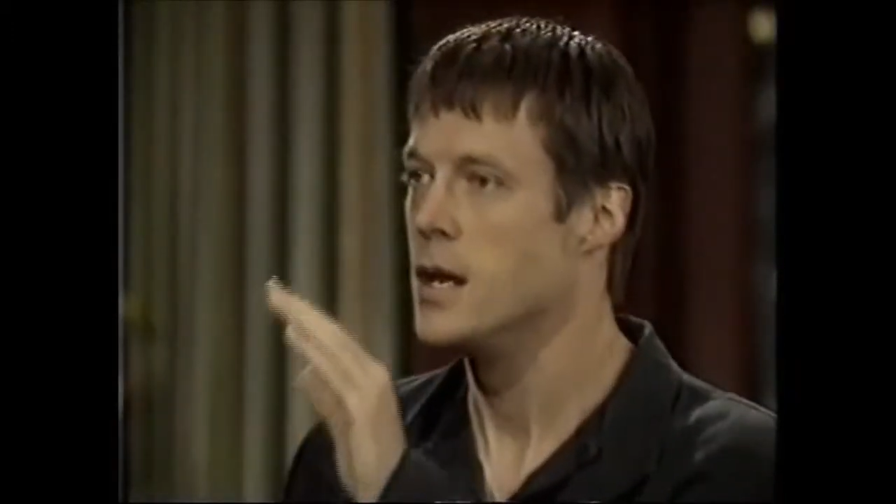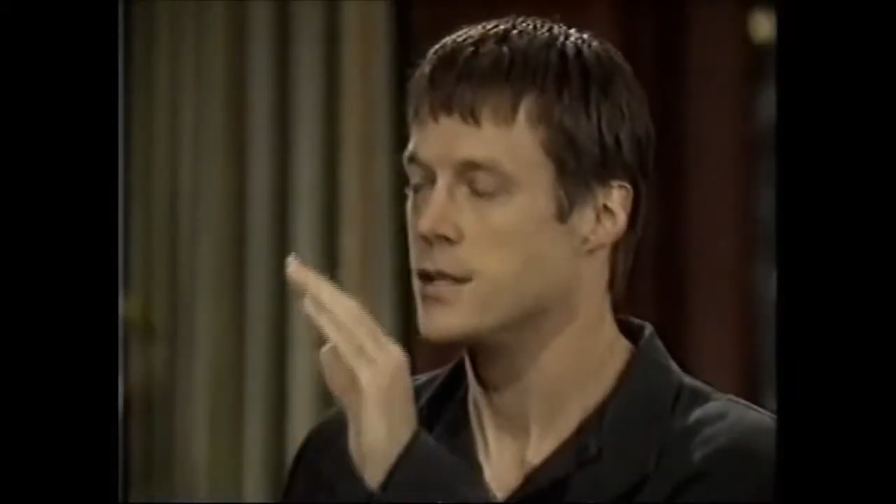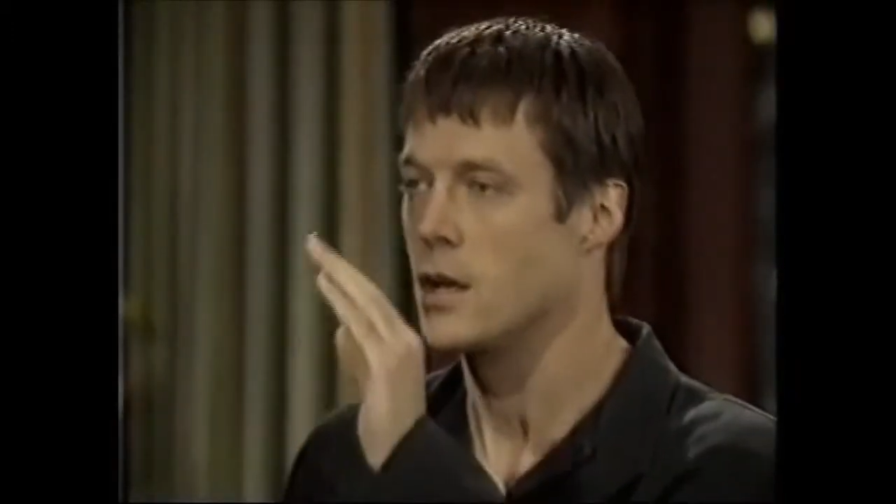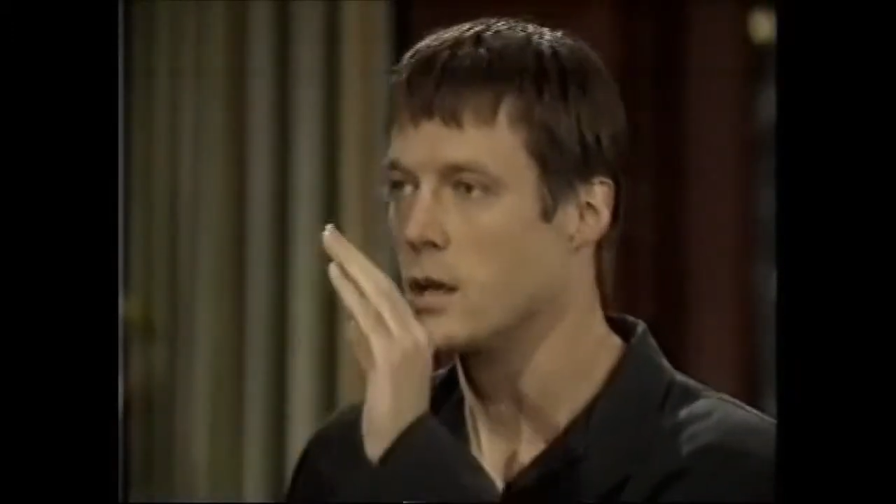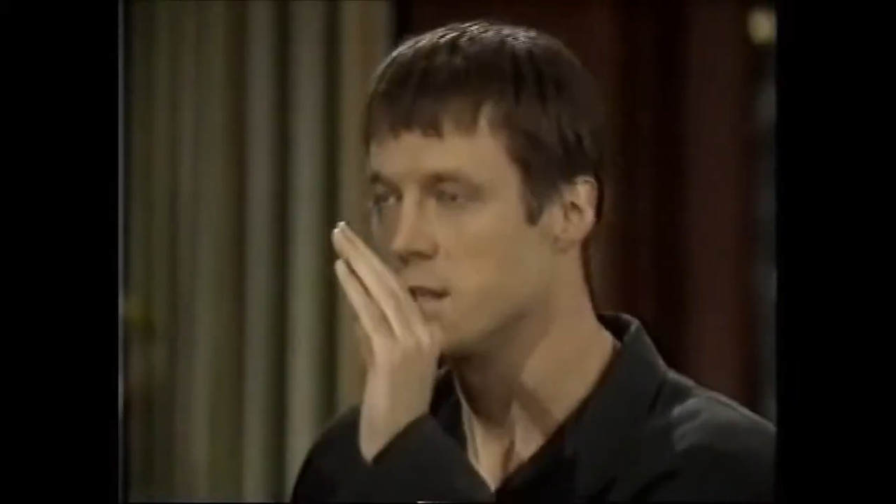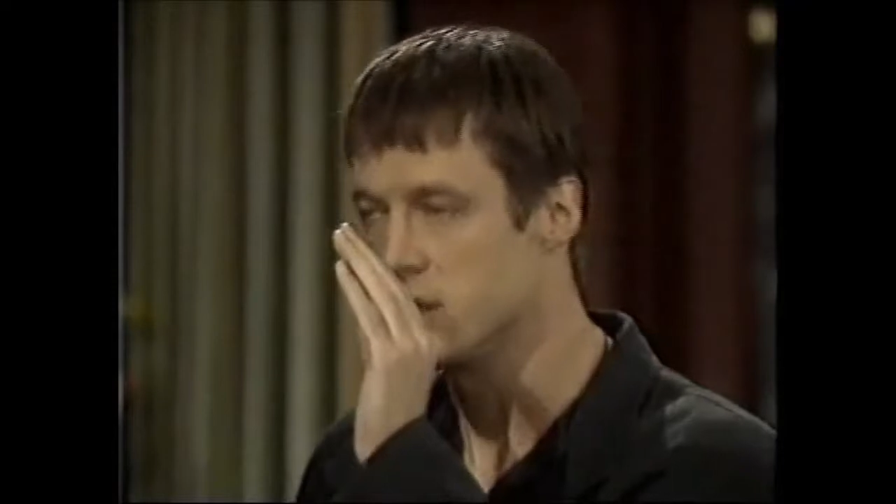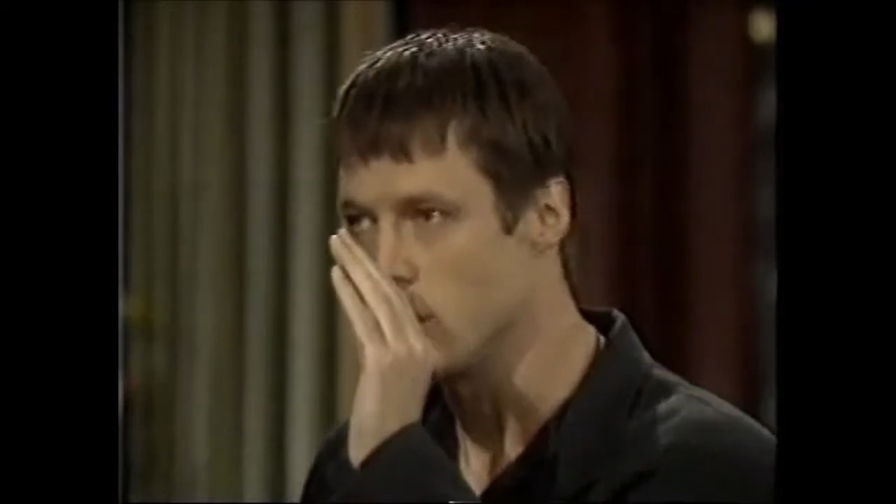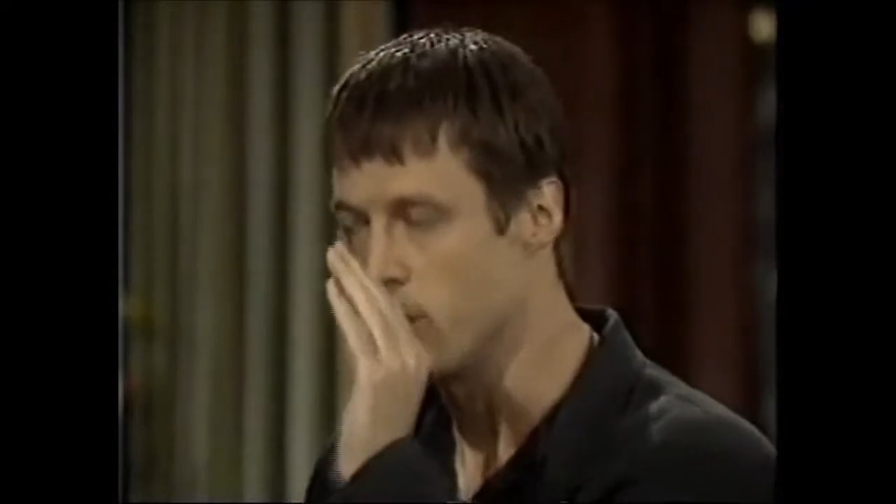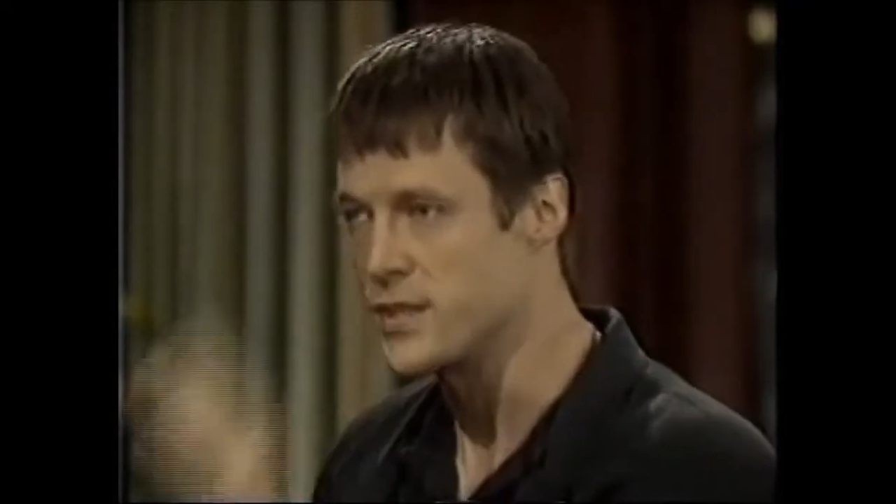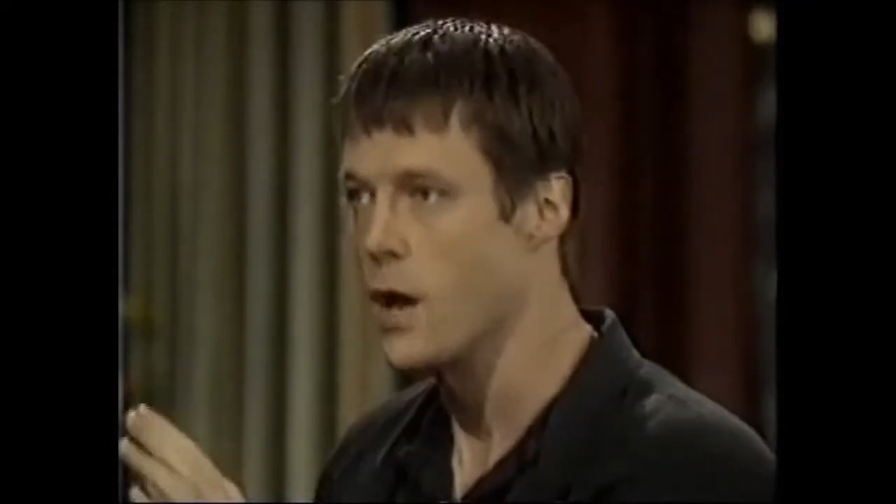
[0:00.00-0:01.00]
is going to listen
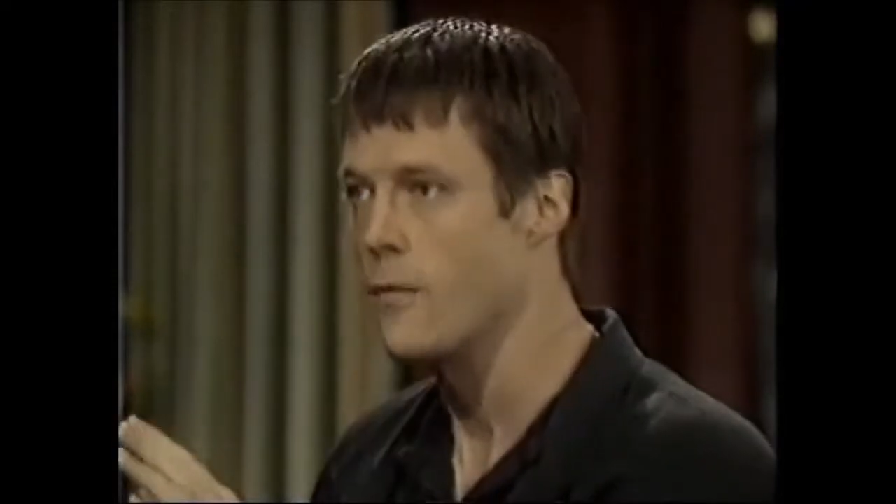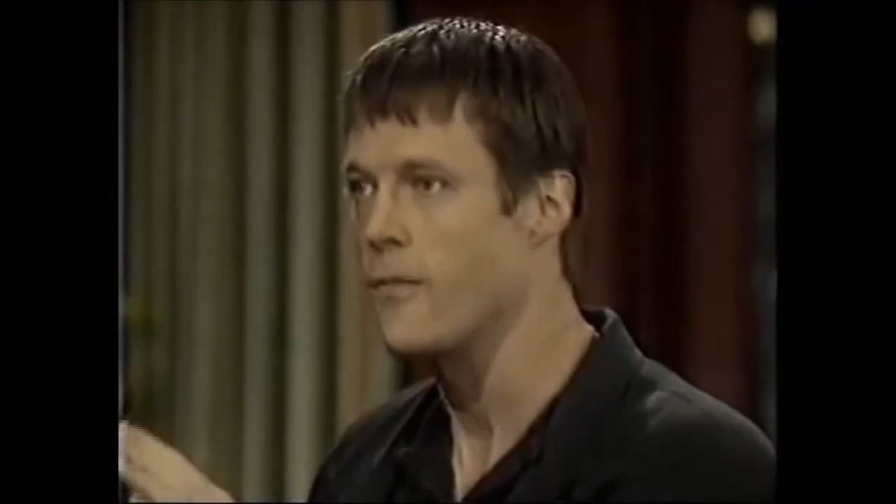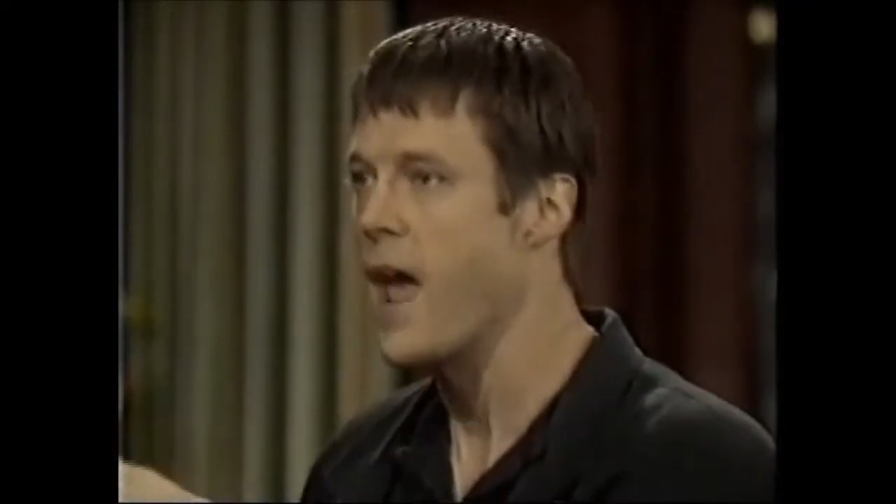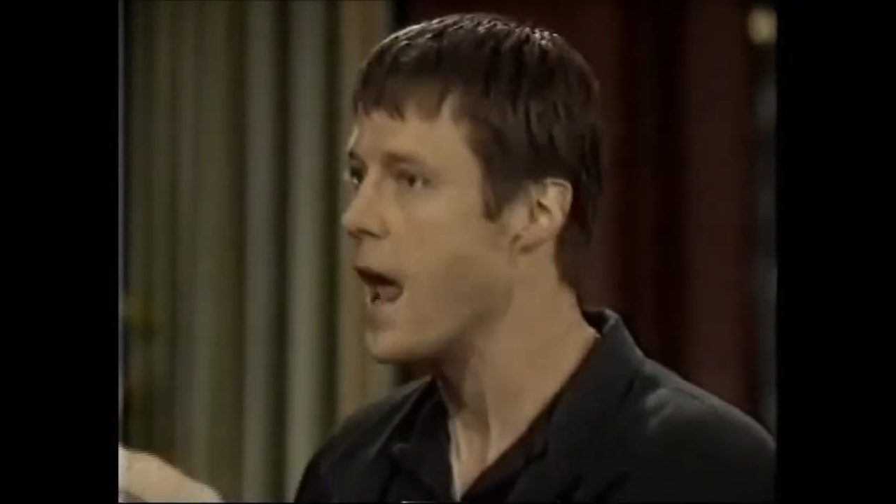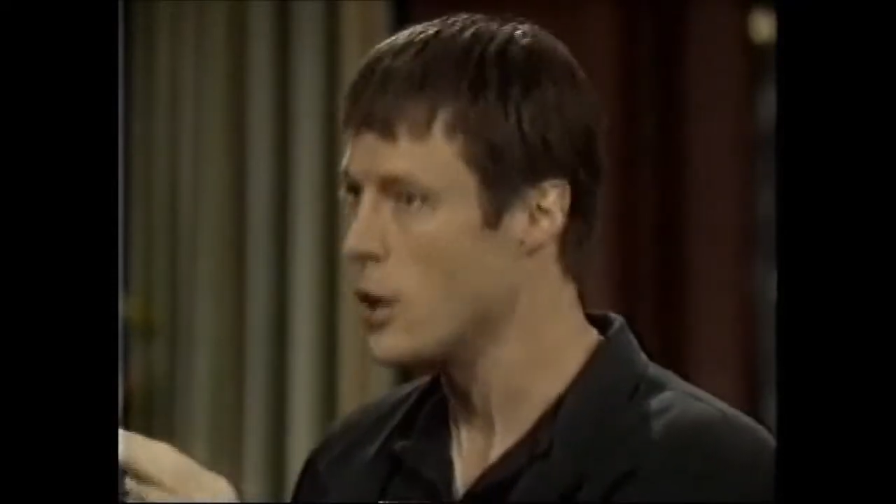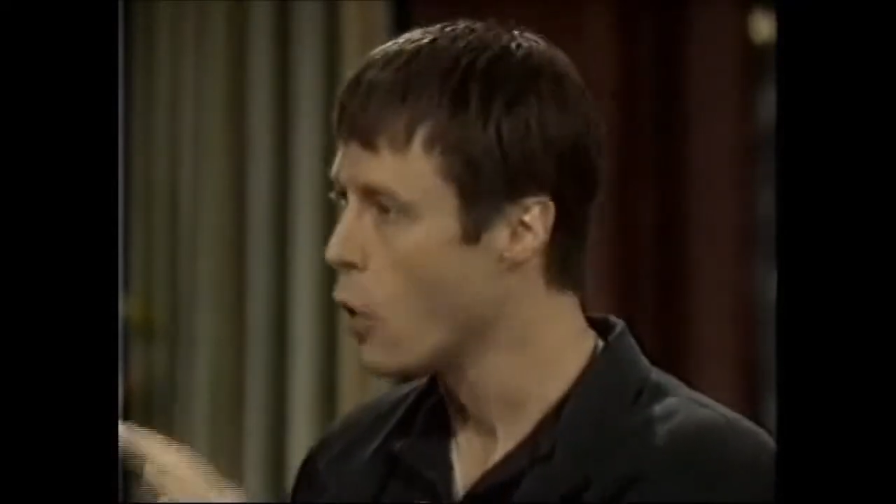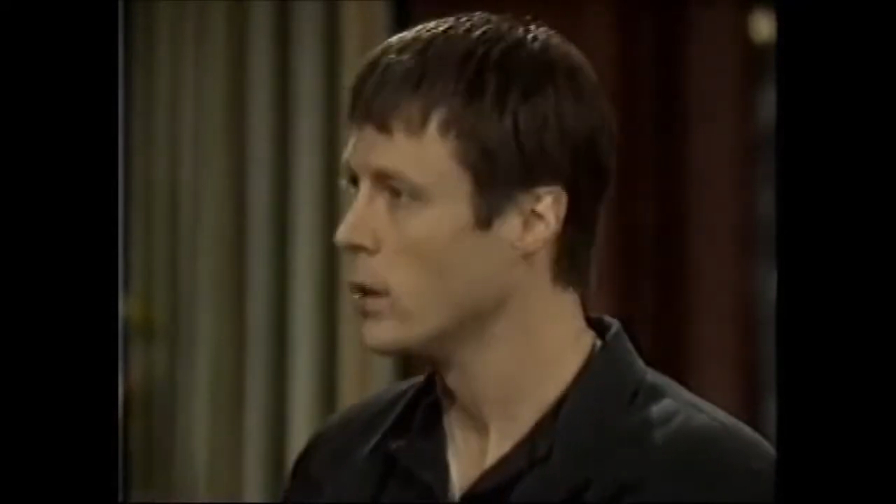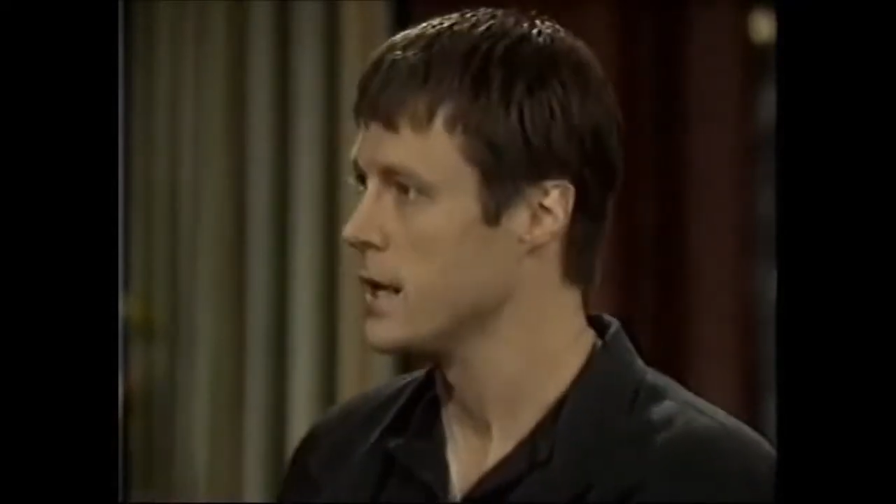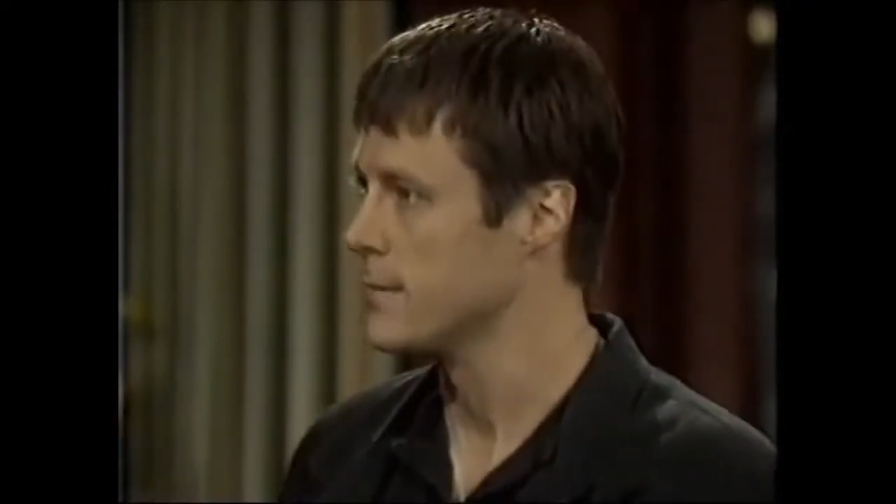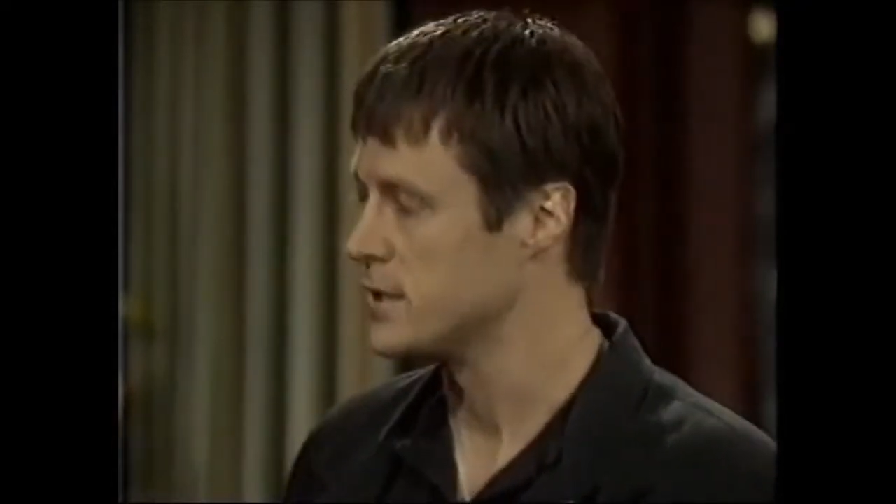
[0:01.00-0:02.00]
to himself and
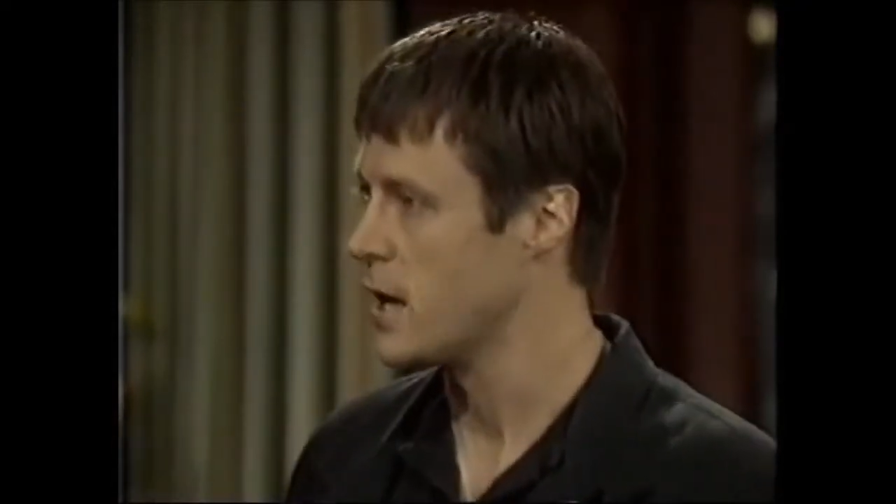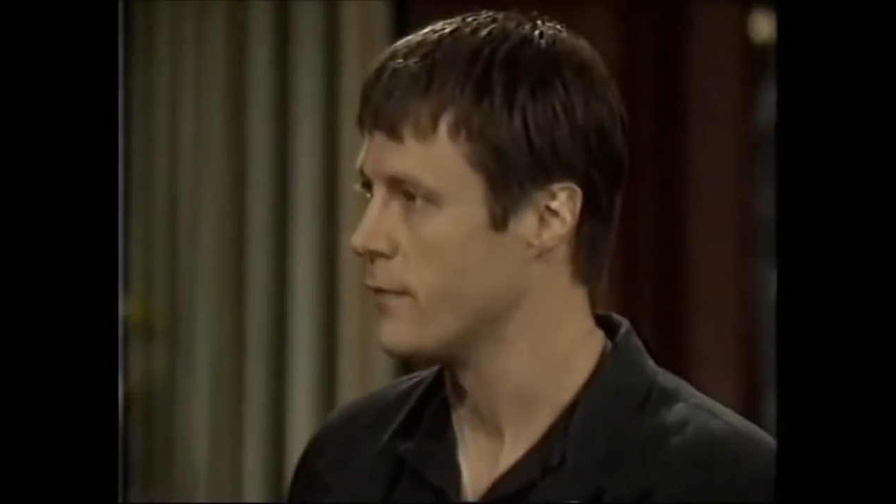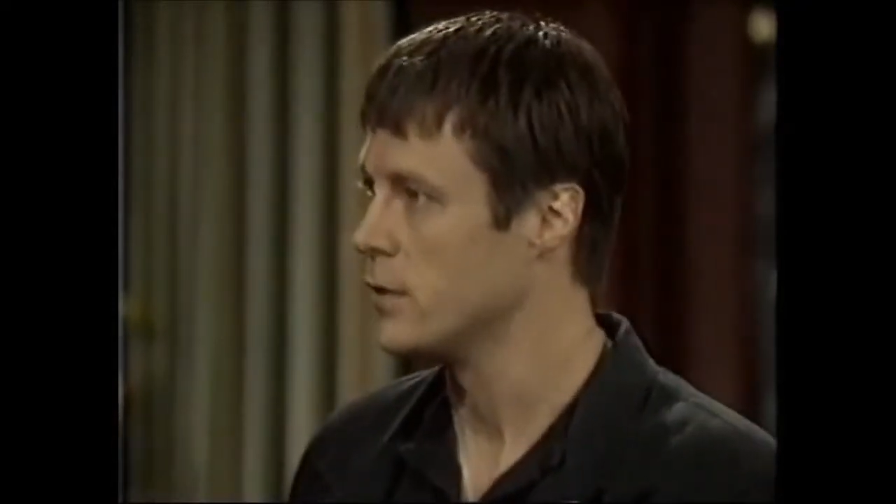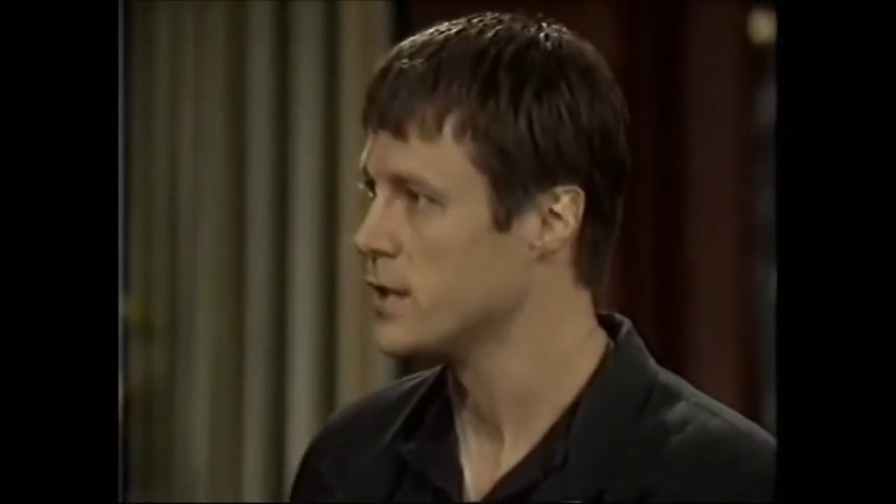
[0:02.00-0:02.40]
only himself,